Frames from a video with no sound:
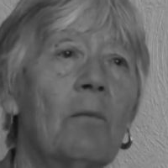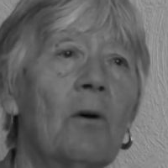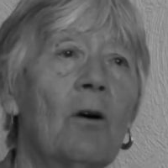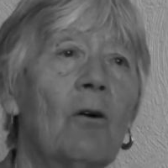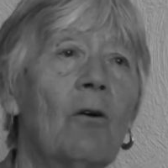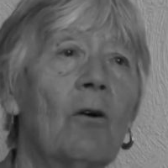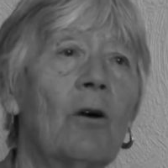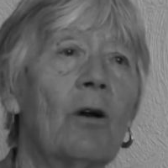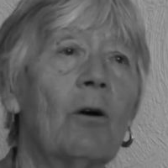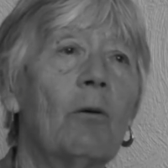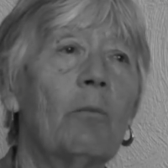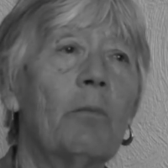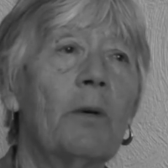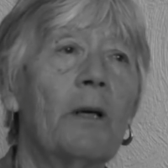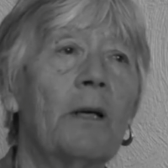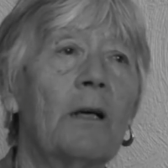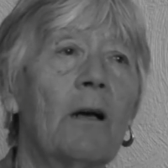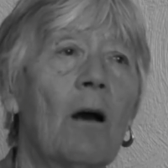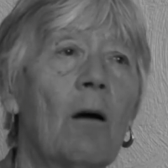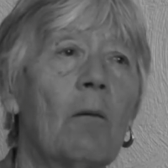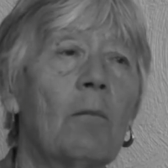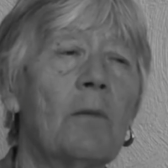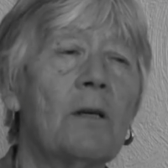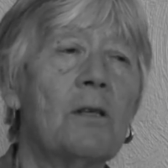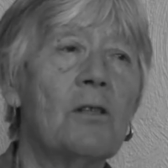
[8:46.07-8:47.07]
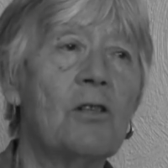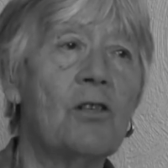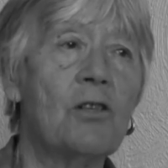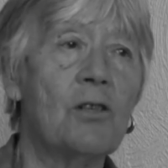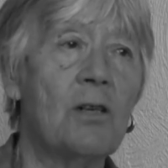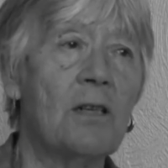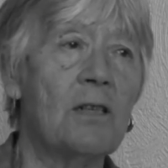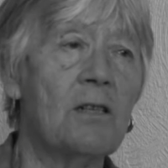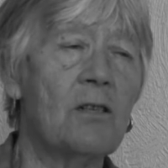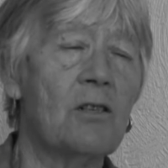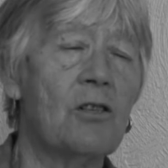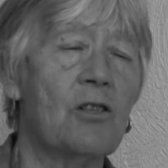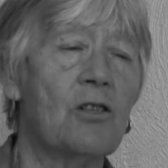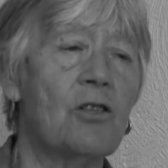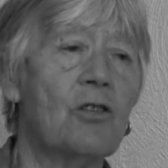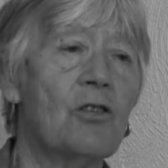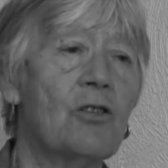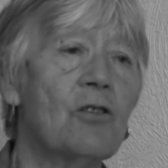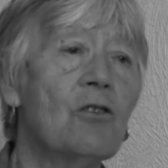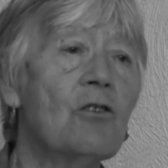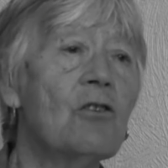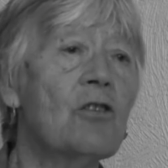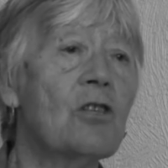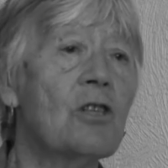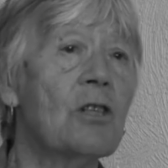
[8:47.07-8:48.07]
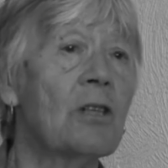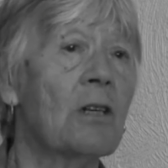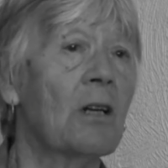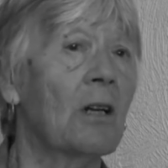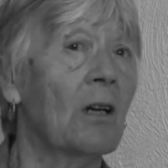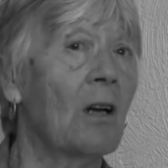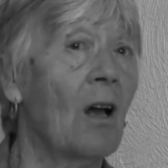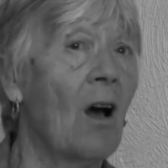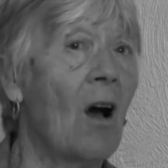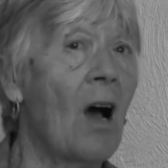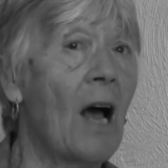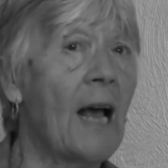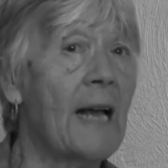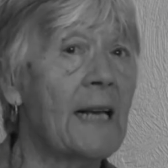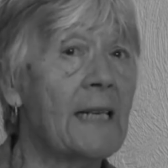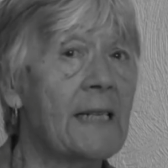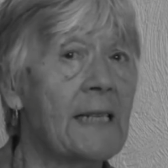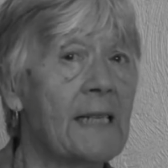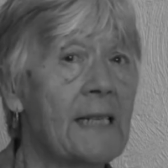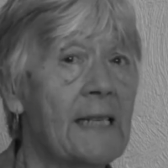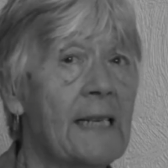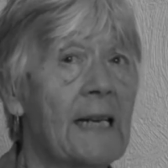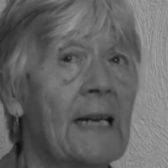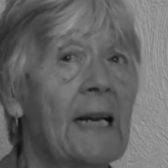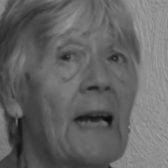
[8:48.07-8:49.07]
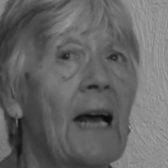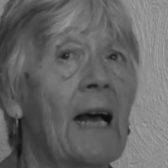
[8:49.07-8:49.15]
or I'll become institutionalised.